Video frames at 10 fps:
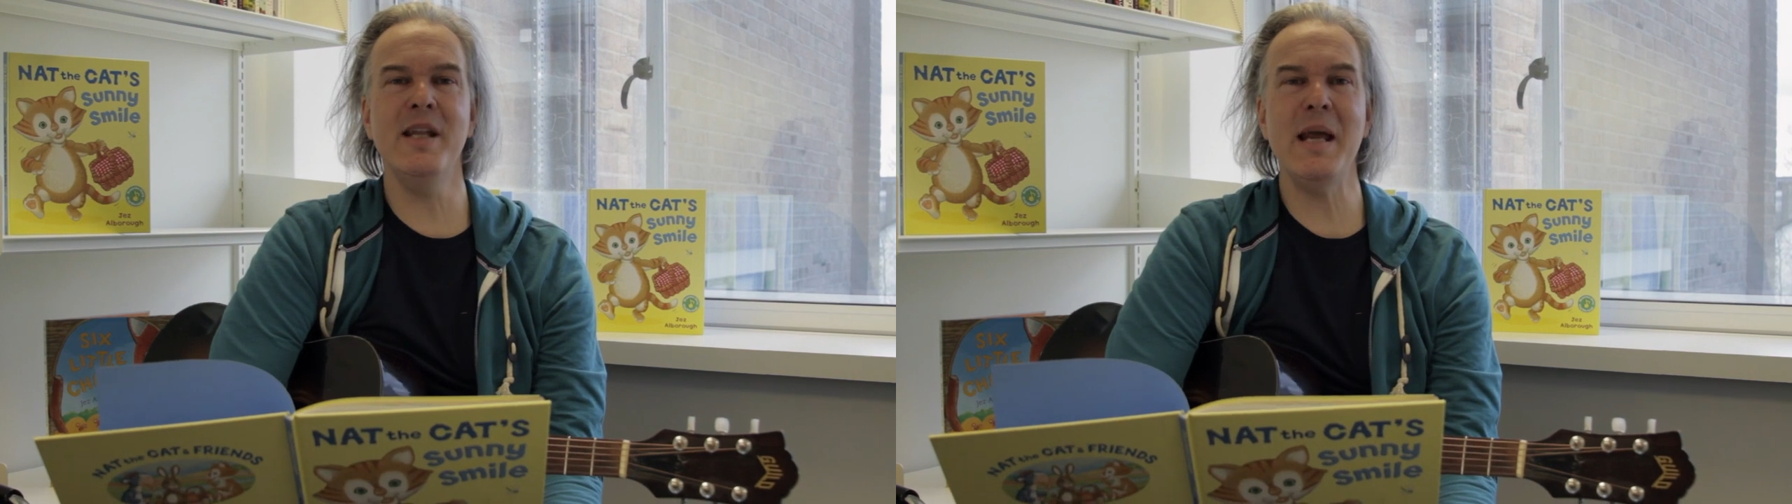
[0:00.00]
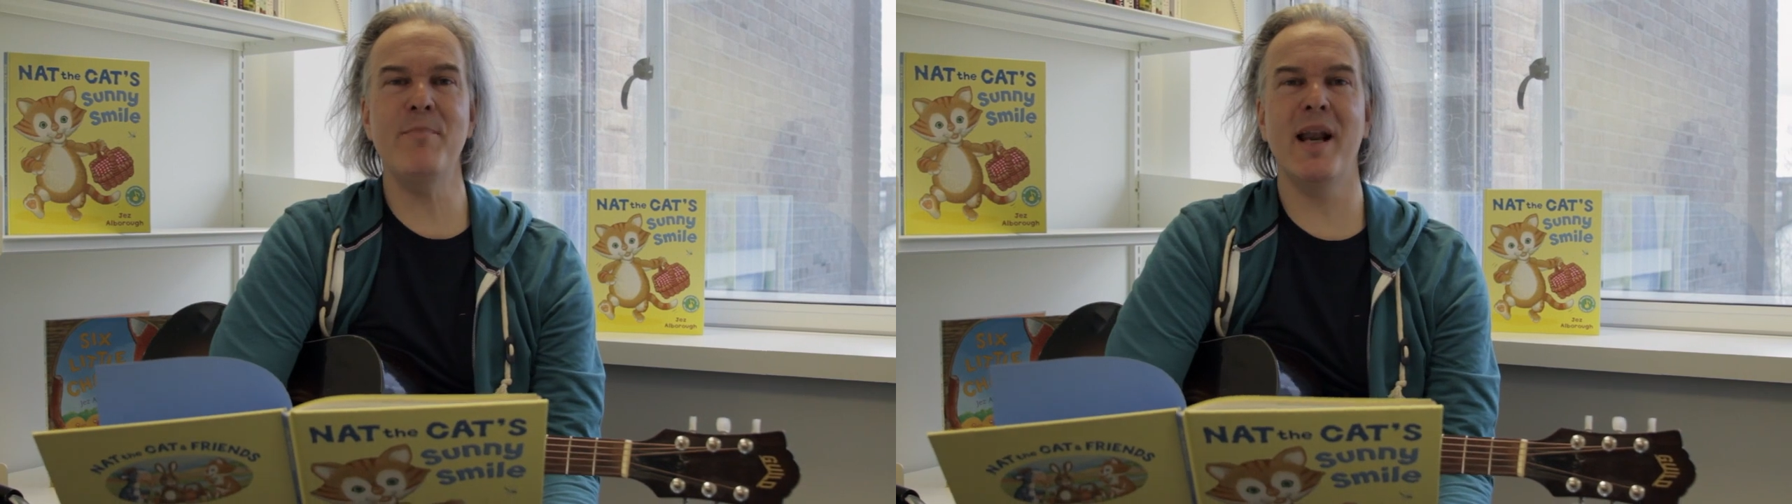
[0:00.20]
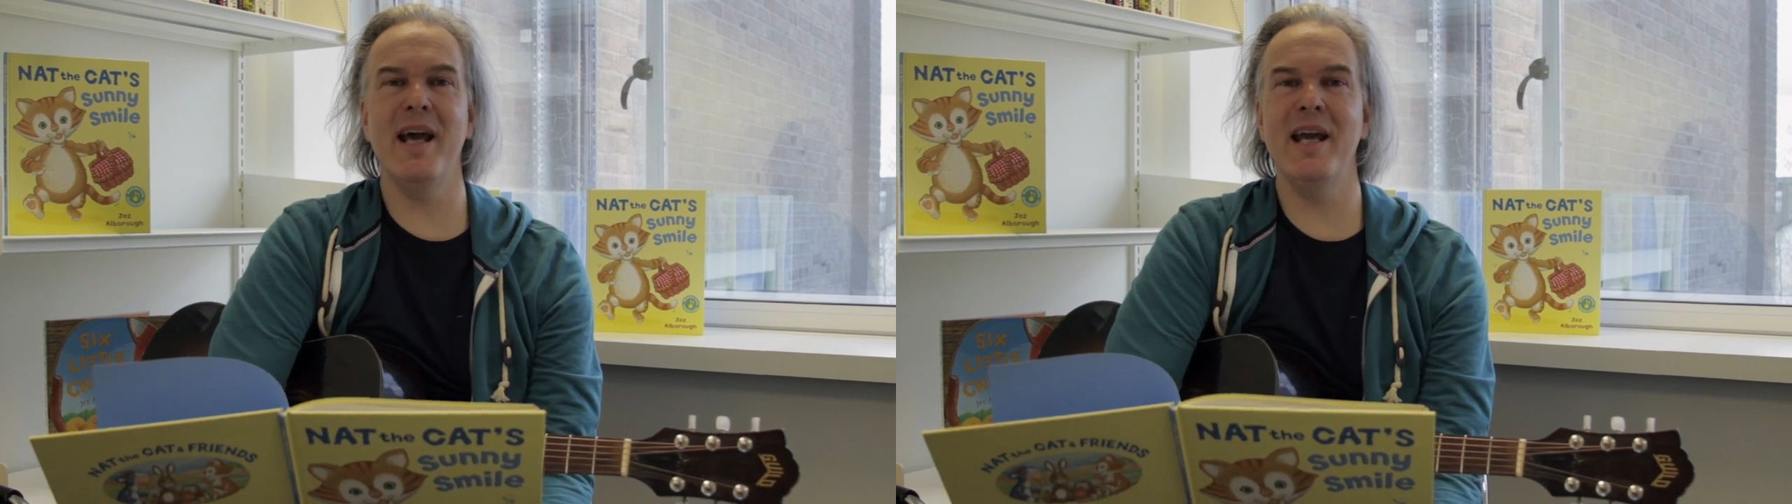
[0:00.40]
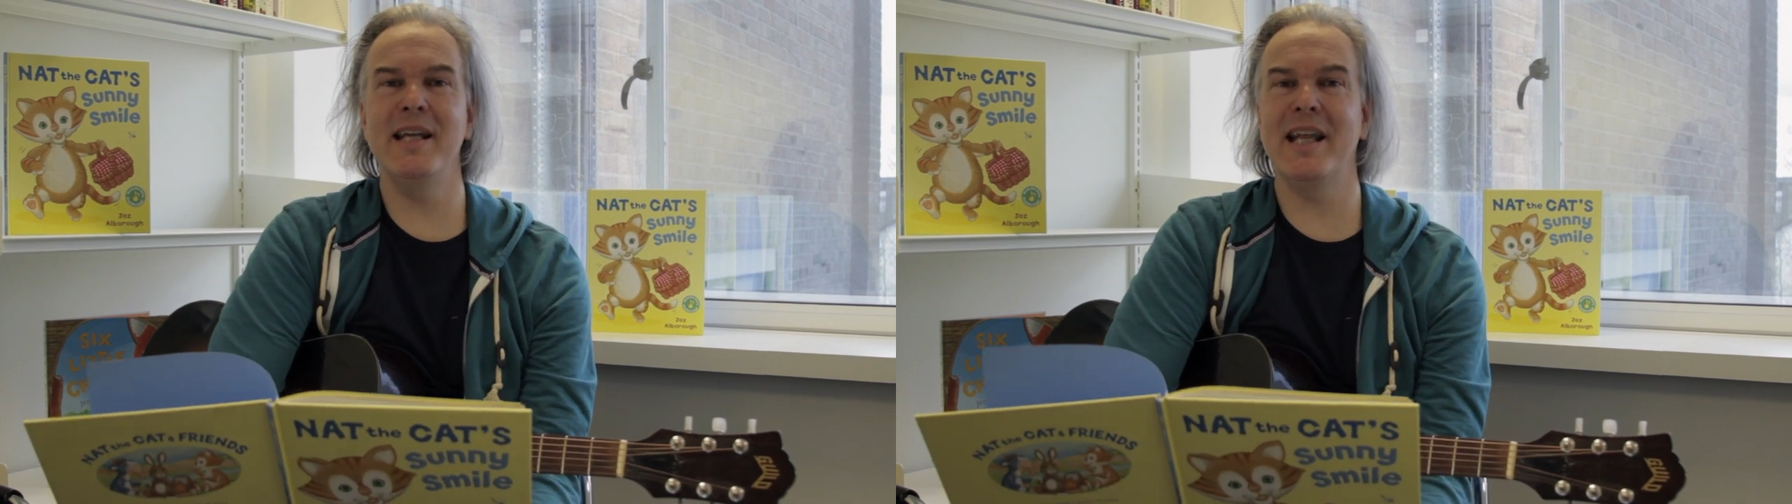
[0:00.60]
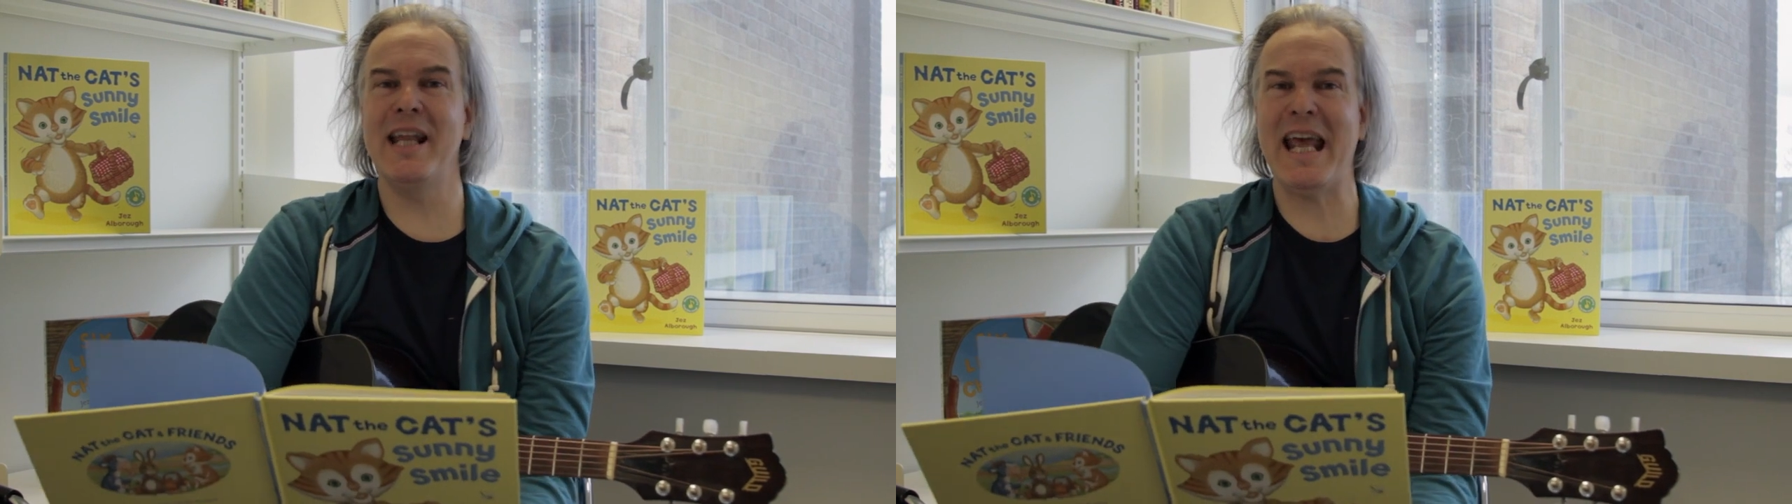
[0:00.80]
and they
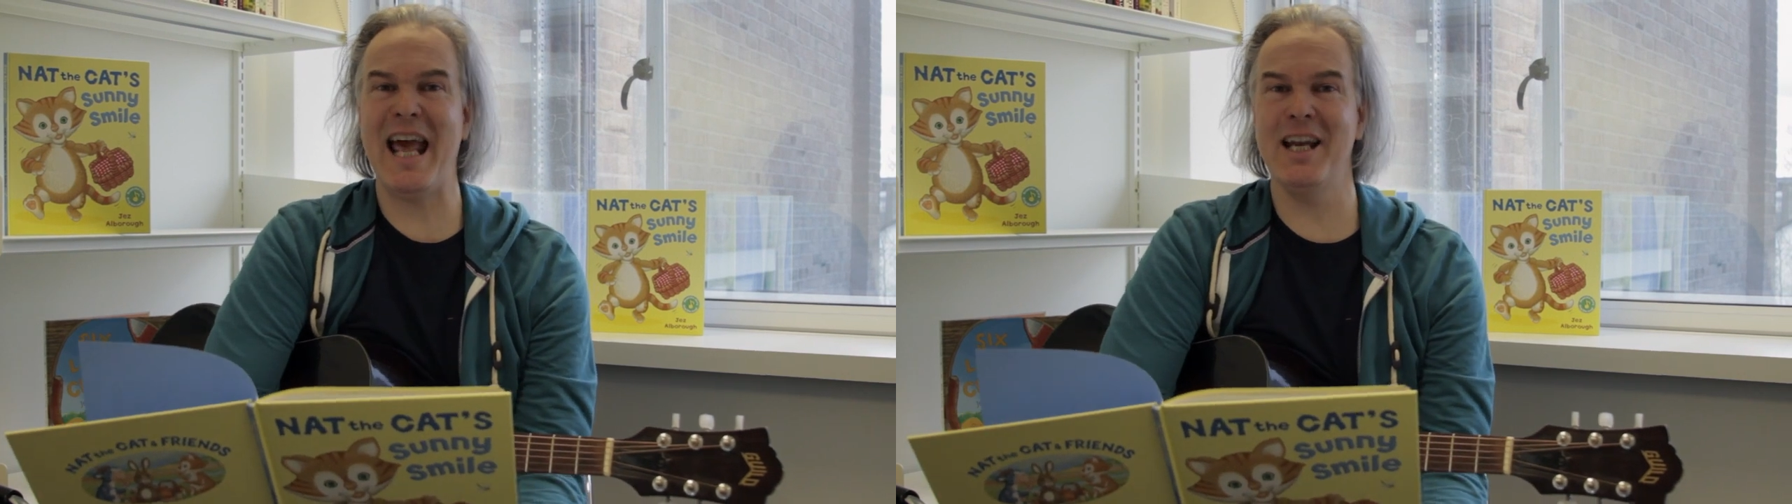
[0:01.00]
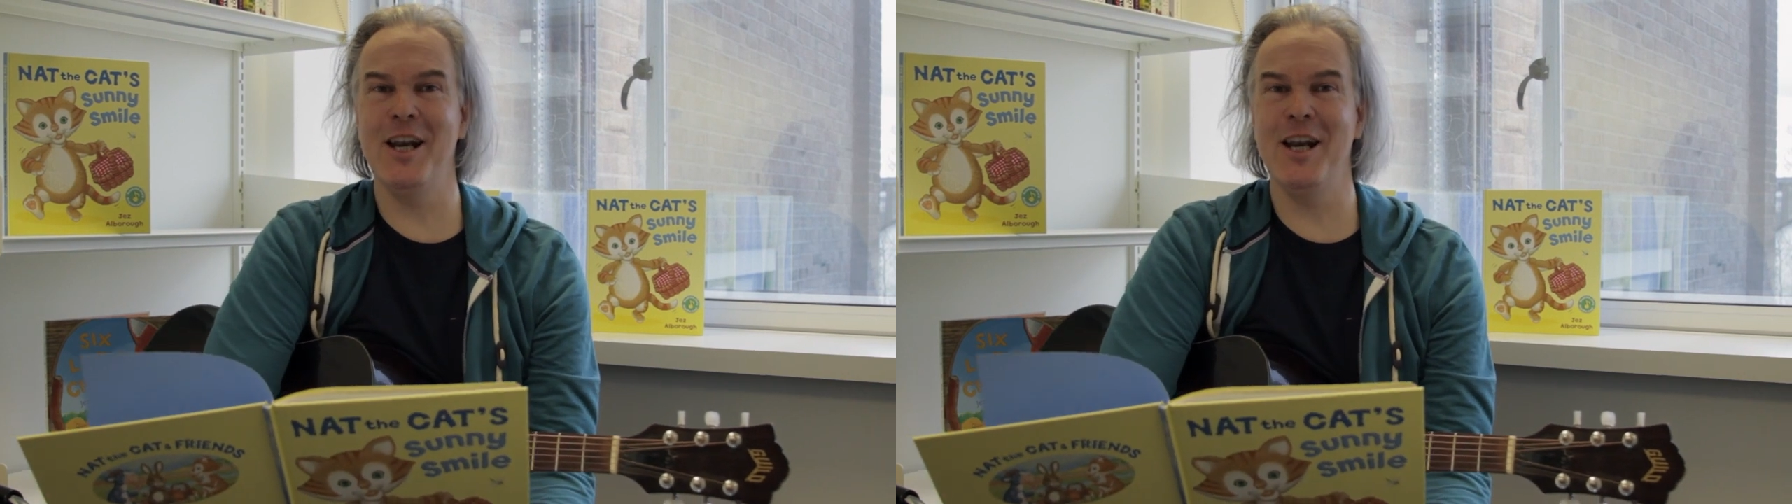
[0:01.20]
played and they had